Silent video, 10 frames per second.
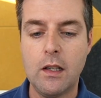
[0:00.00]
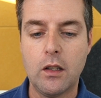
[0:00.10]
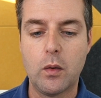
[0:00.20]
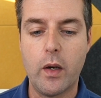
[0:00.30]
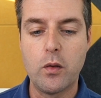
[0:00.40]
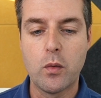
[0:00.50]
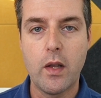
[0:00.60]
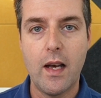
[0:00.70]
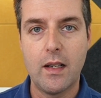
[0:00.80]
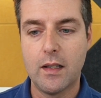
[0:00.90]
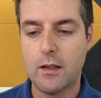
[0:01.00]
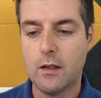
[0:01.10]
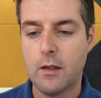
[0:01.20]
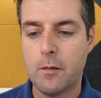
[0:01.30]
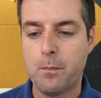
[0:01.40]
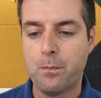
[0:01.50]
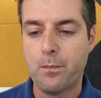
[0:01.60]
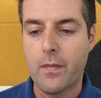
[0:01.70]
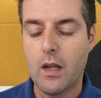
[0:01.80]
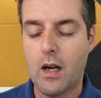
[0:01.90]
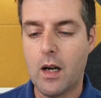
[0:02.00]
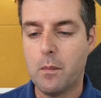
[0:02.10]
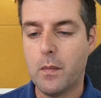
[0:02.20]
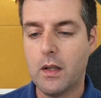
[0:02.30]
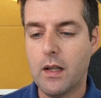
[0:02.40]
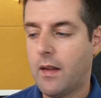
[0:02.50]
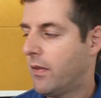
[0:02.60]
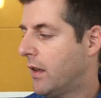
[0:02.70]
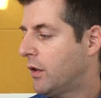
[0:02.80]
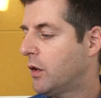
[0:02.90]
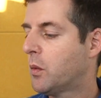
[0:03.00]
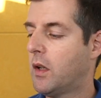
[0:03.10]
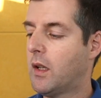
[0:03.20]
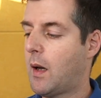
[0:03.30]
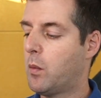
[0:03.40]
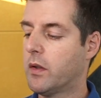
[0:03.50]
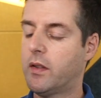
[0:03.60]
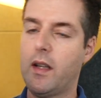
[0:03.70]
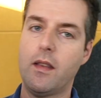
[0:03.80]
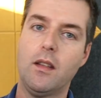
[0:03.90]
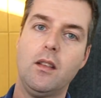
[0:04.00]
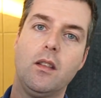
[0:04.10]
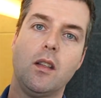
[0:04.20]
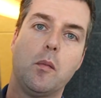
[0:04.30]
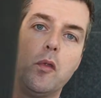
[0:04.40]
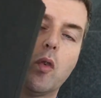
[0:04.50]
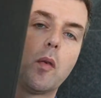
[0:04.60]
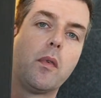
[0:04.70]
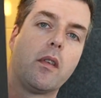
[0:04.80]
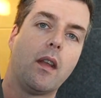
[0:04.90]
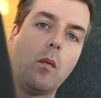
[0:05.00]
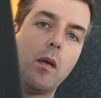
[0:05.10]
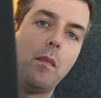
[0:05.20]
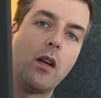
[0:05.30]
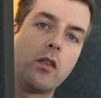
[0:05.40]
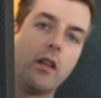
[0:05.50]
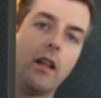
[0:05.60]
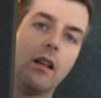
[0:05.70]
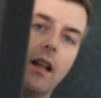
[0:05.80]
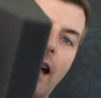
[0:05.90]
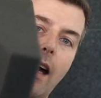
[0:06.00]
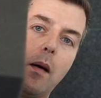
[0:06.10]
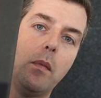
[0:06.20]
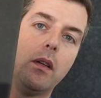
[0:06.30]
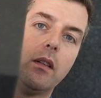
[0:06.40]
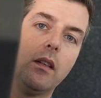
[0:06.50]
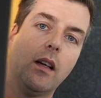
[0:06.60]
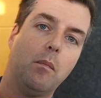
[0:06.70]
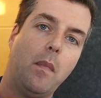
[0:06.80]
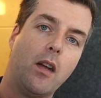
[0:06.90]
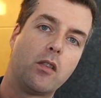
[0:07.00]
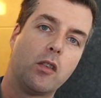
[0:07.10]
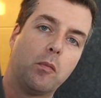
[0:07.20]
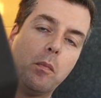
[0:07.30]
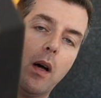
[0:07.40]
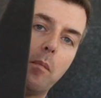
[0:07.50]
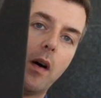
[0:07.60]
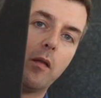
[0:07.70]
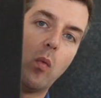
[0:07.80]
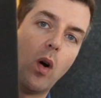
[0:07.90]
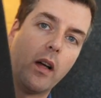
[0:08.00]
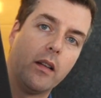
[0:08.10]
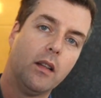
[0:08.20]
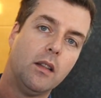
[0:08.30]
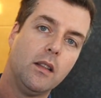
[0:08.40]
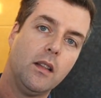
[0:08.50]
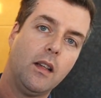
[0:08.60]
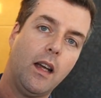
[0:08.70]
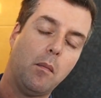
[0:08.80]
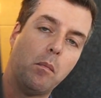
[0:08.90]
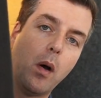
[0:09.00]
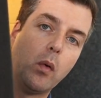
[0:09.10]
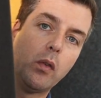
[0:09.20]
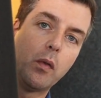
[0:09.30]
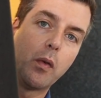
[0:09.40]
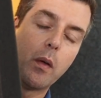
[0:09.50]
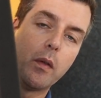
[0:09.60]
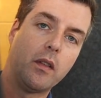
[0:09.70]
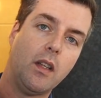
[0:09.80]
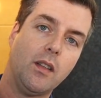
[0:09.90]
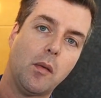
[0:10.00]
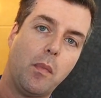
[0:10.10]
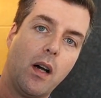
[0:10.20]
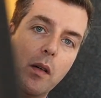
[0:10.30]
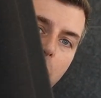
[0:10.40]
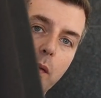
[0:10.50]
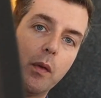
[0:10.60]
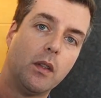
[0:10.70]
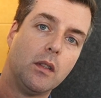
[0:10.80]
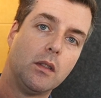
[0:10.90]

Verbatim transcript: So I drew that in, um, and this is, and I will say, this is an absorber that when measured in a lab, measures above one, at most frequencies above